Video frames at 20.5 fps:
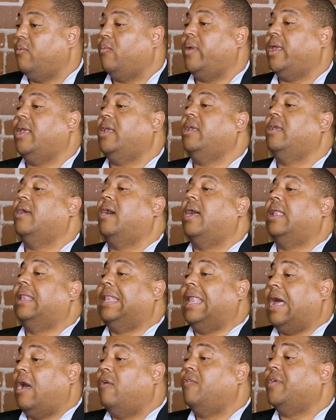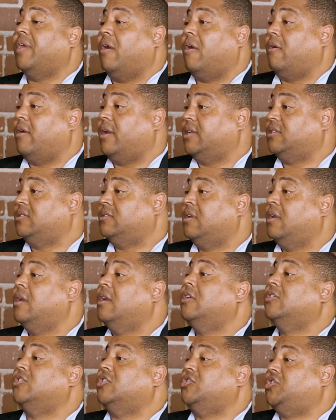We allow the artist
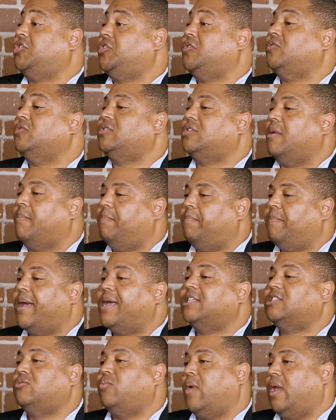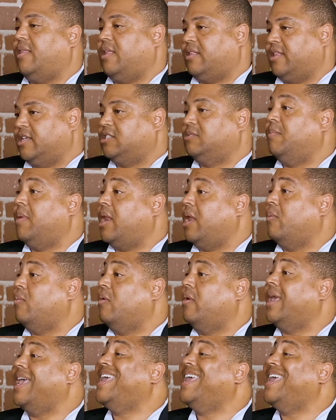to choose the best way that this money will